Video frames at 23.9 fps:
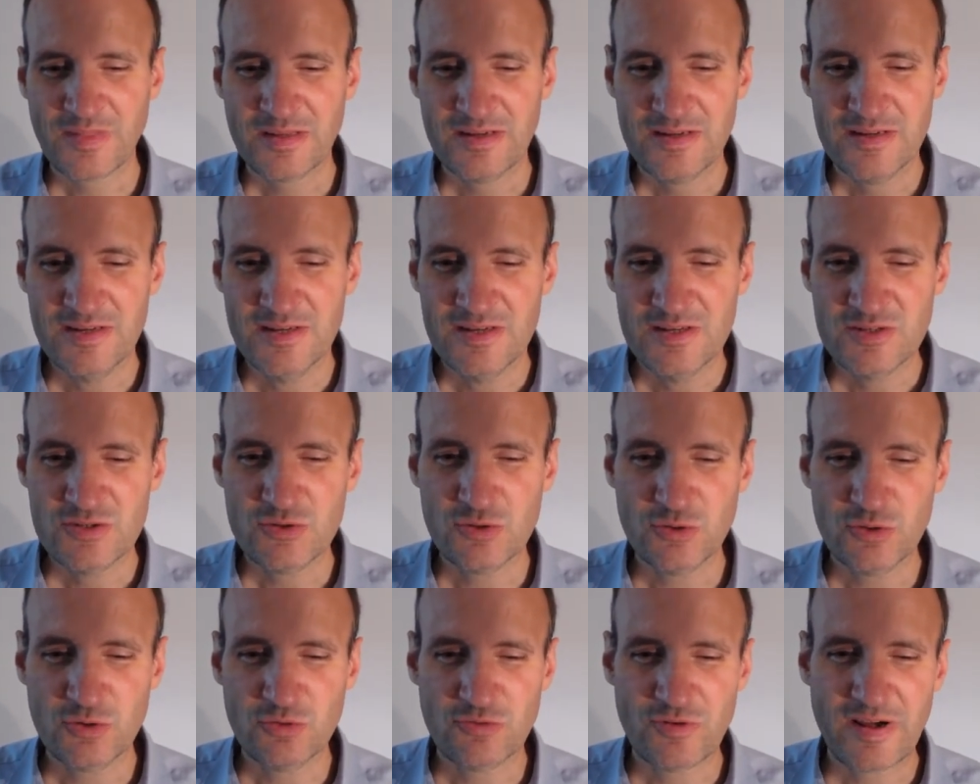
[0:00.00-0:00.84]
So
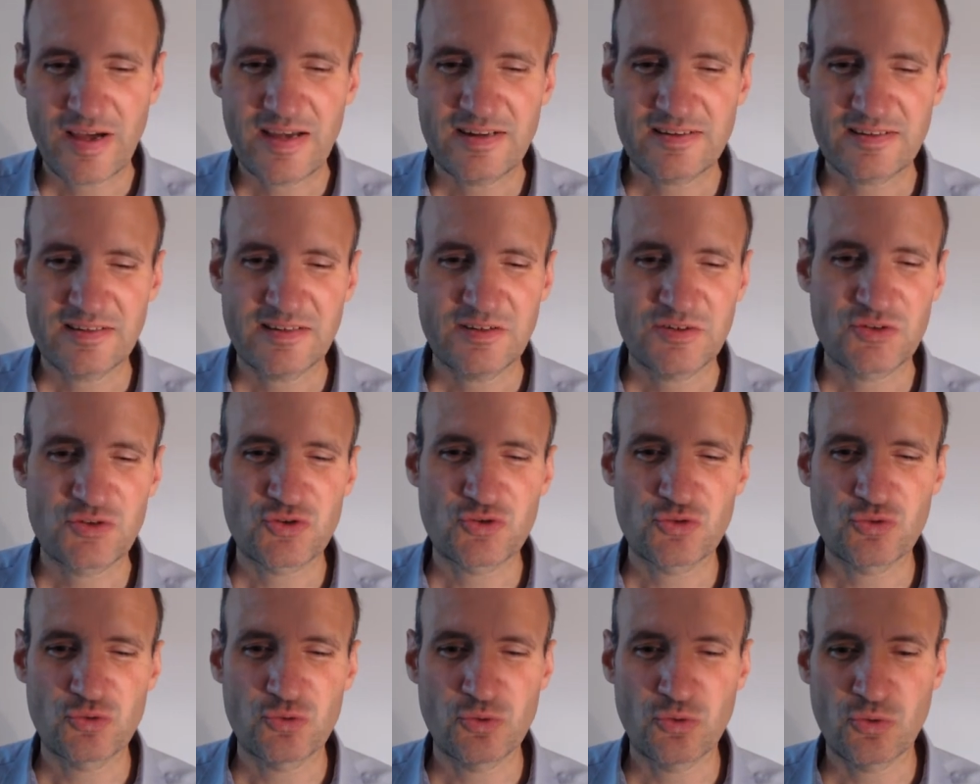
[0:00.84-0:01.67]
you write
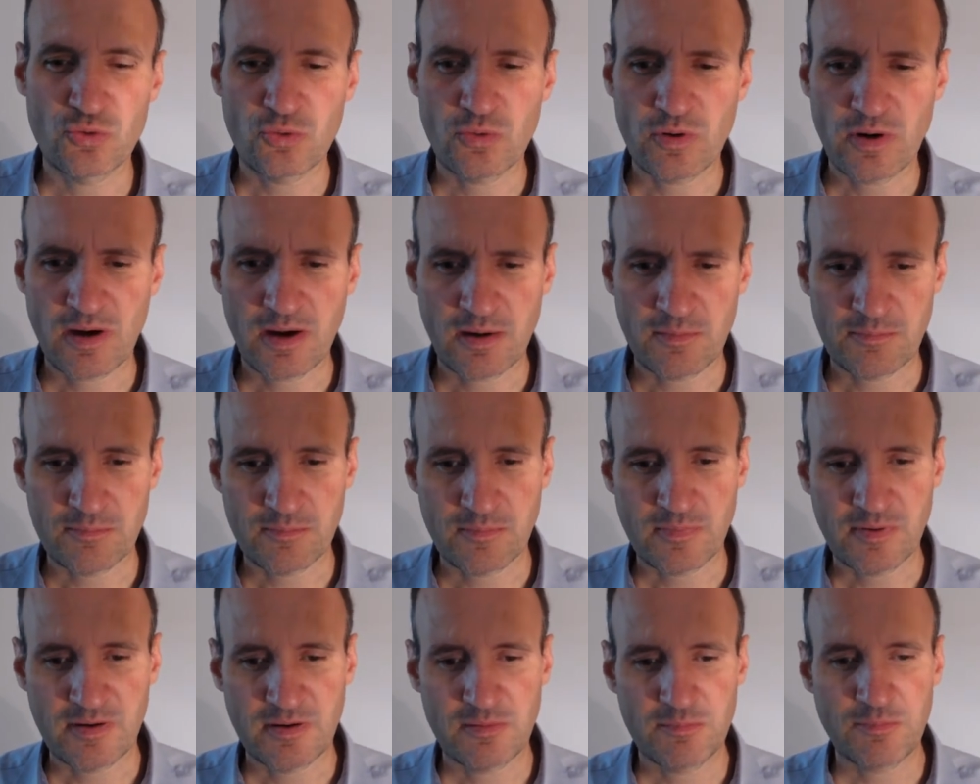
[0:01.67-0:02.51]
into
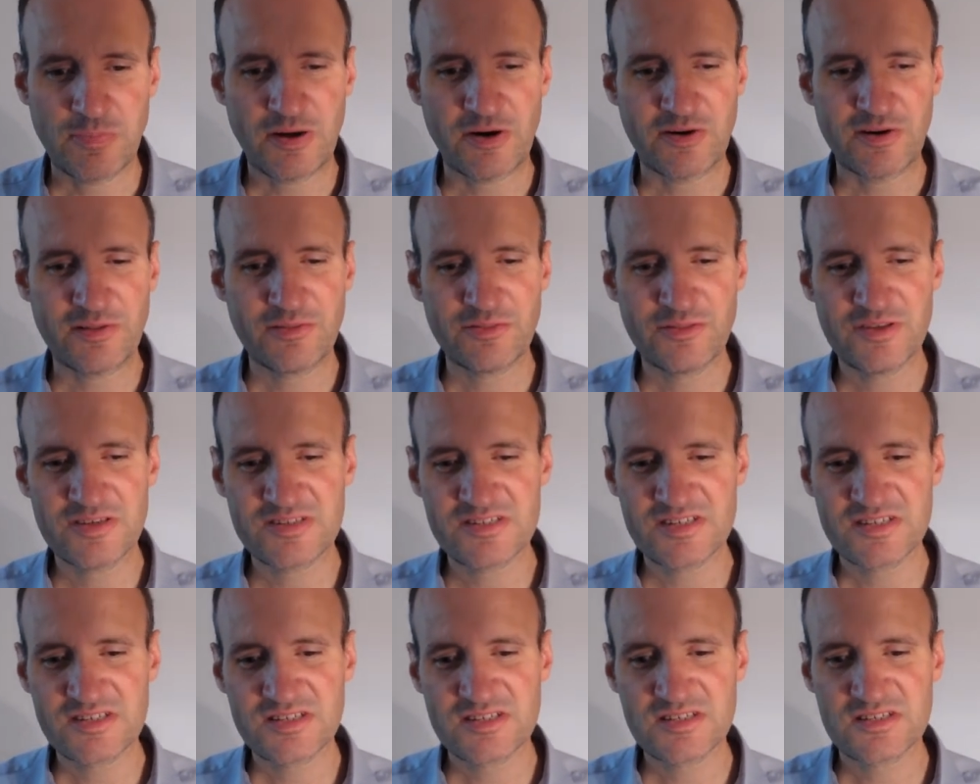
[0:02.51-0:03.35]

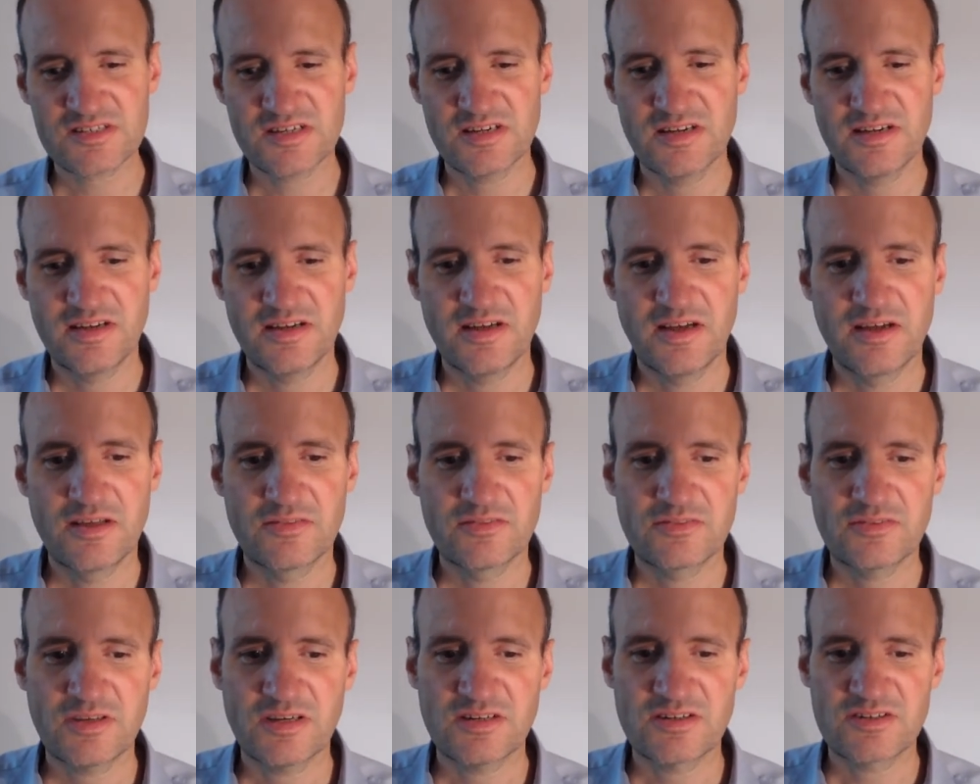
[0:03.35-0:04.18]
parentheses
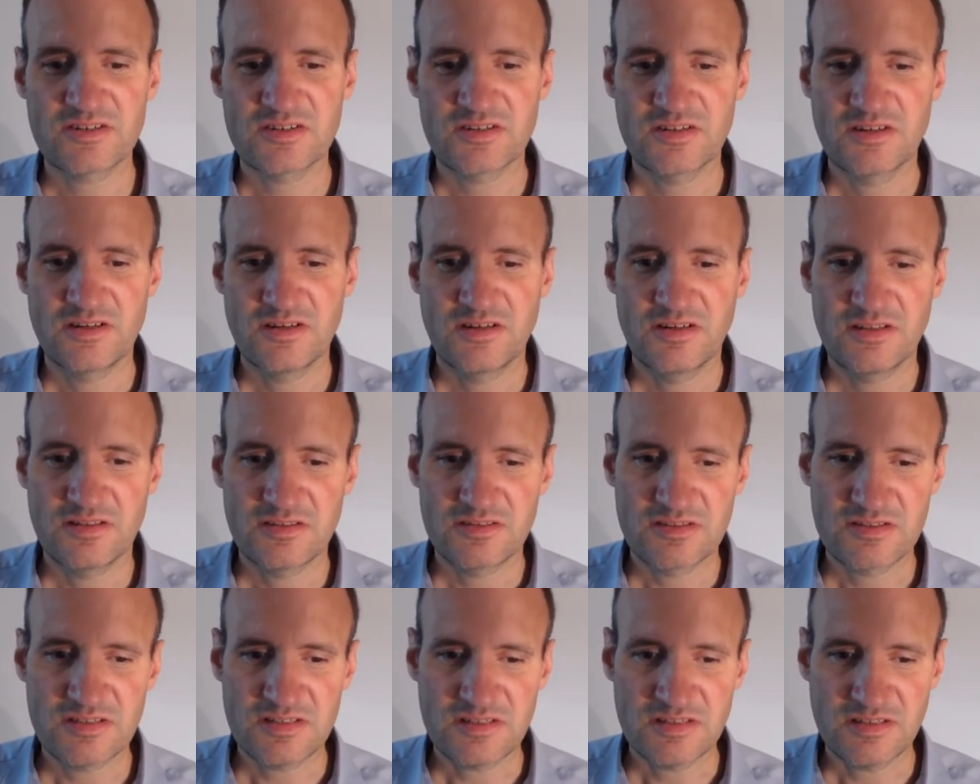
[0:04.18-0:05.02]
that
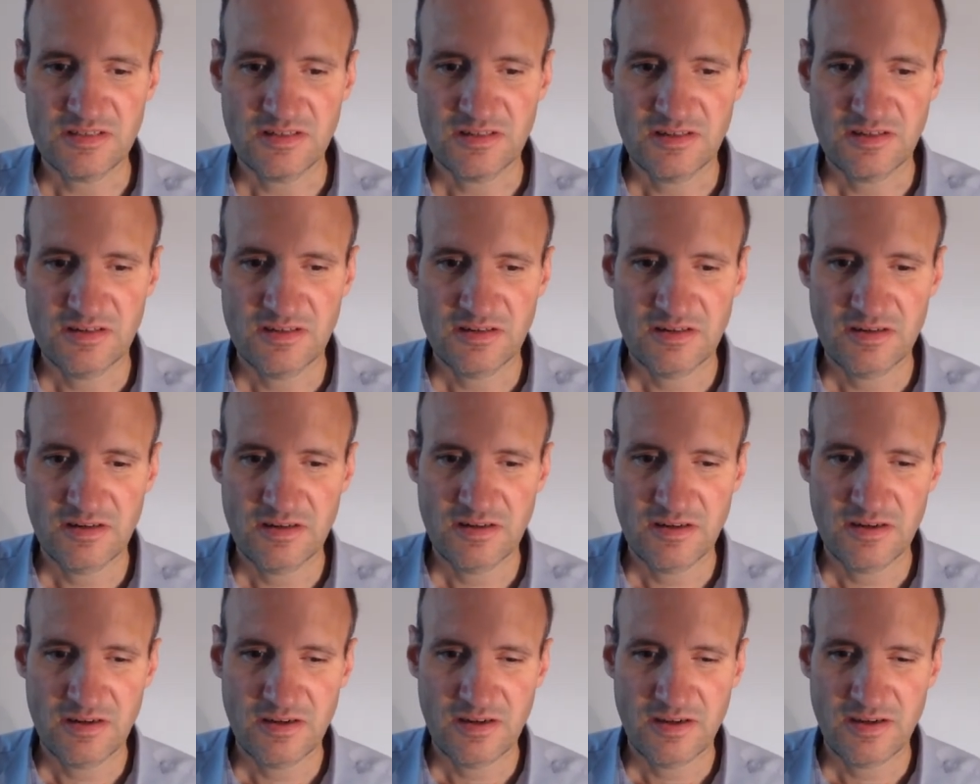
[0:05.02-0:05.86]
the
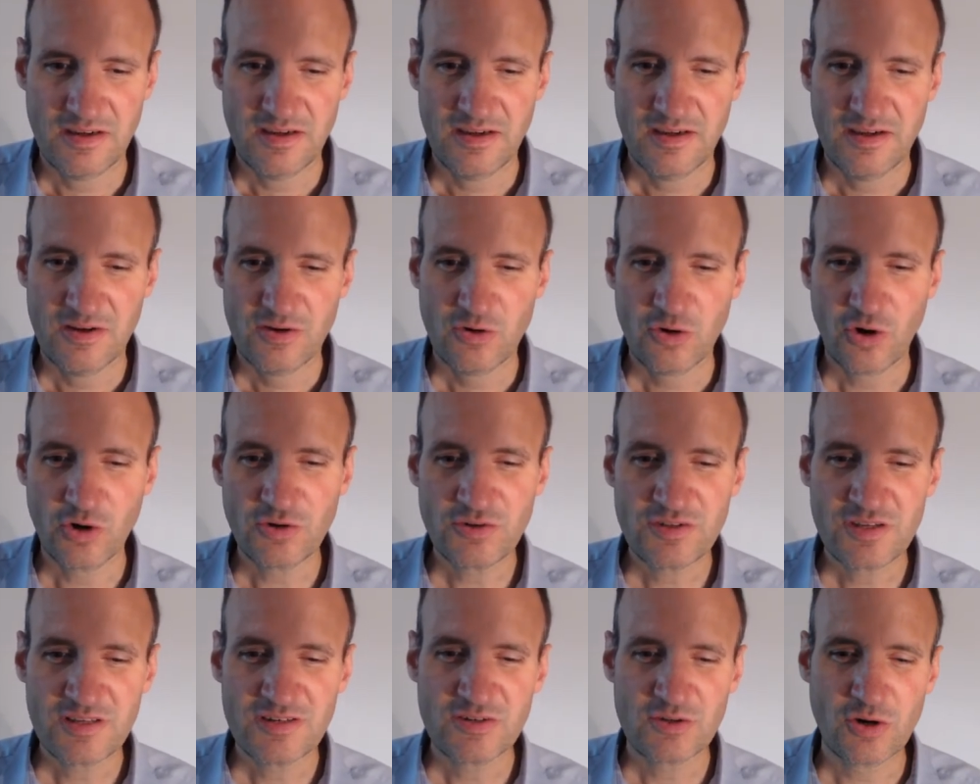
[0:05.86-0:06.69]

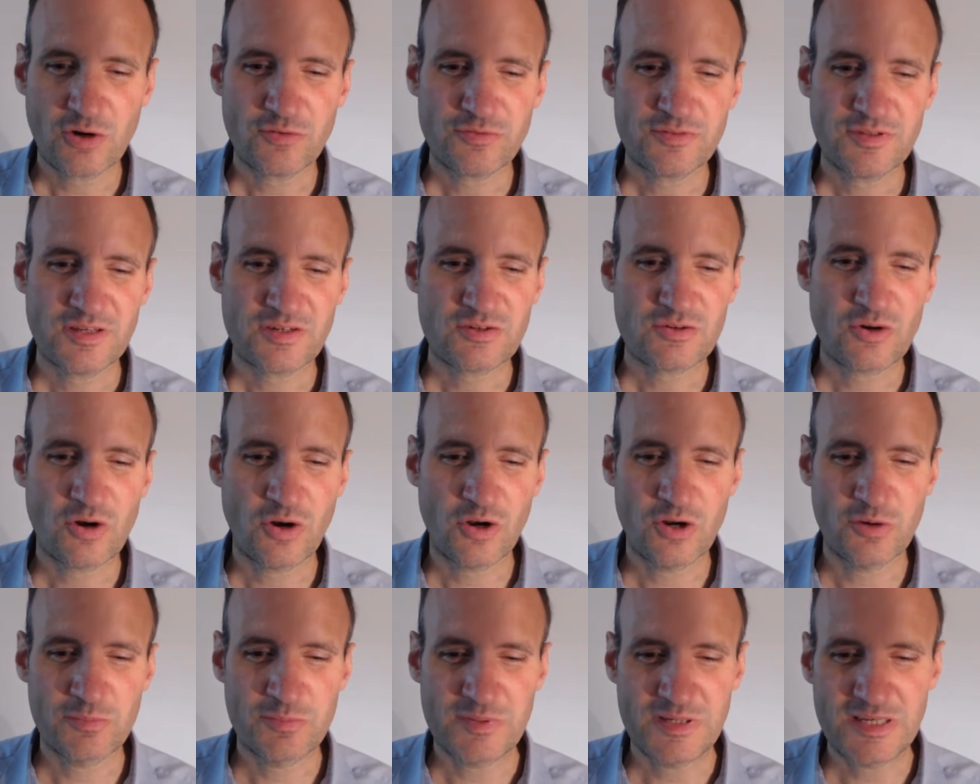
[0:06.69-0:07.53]
content of that
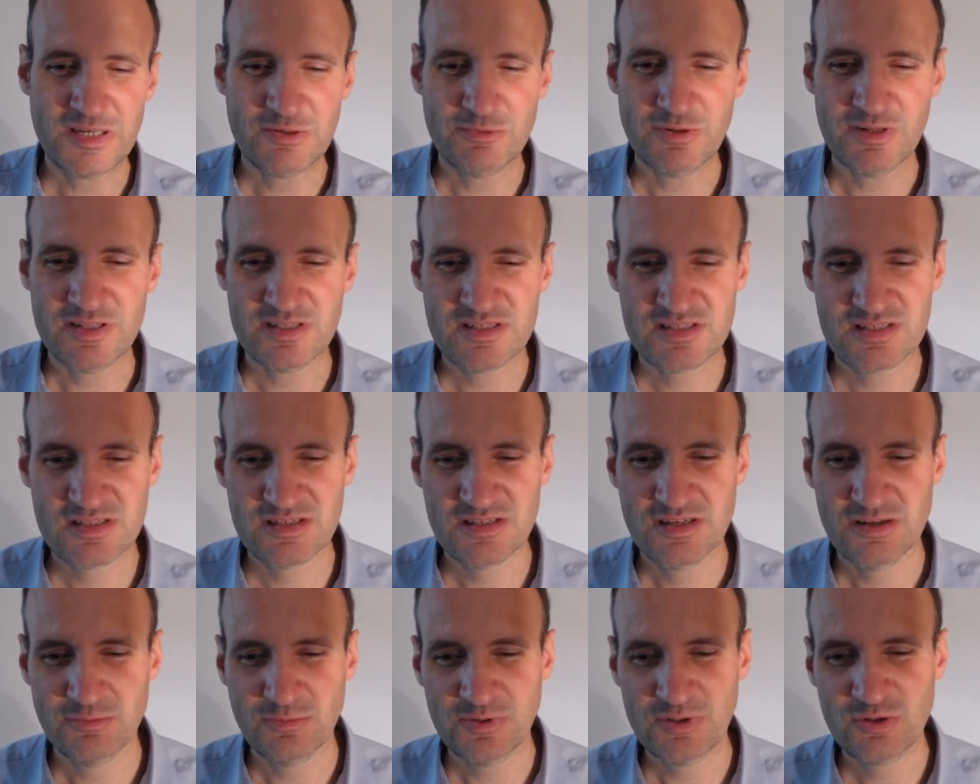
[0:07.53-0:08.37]
column equals,
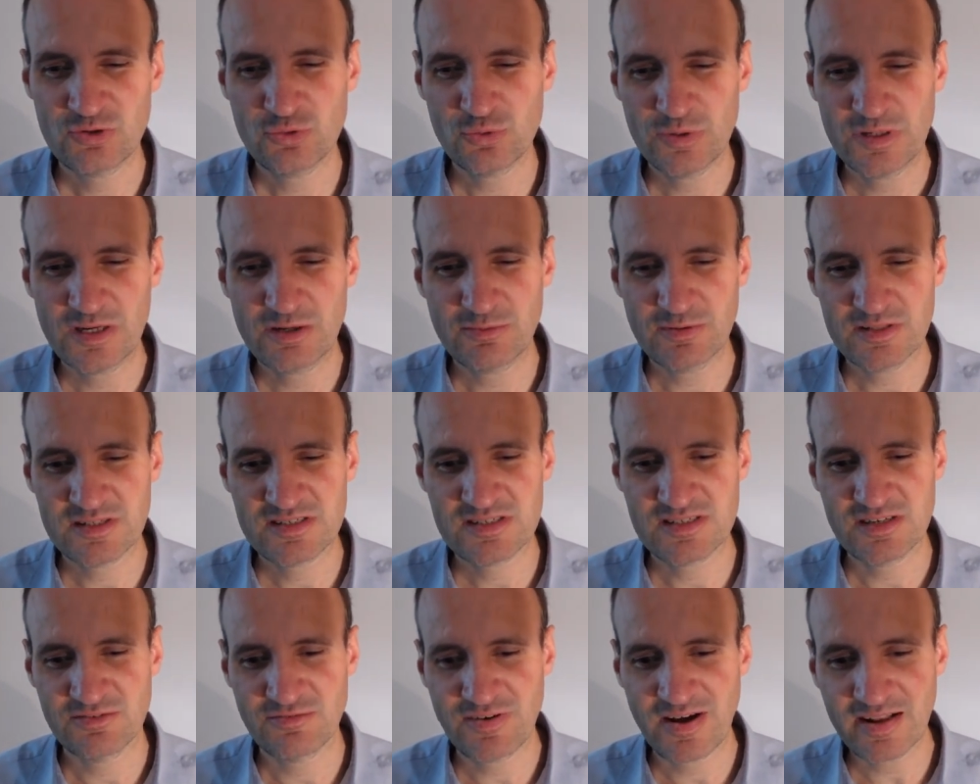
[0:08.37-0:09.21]
with 2 equals the
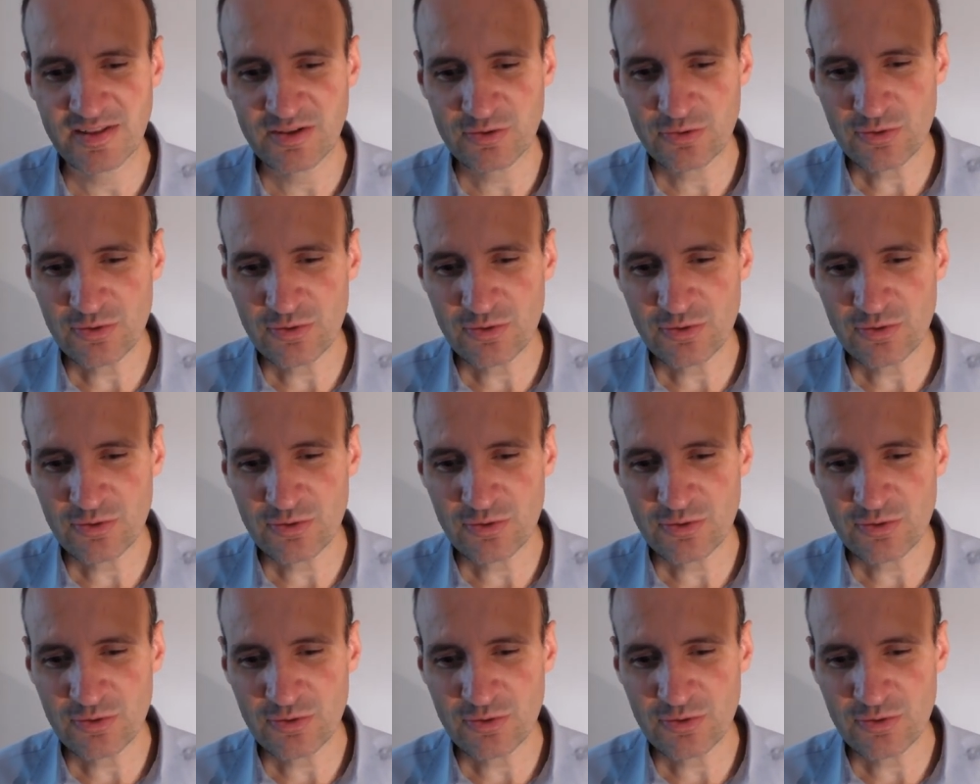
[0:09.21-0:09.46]
value,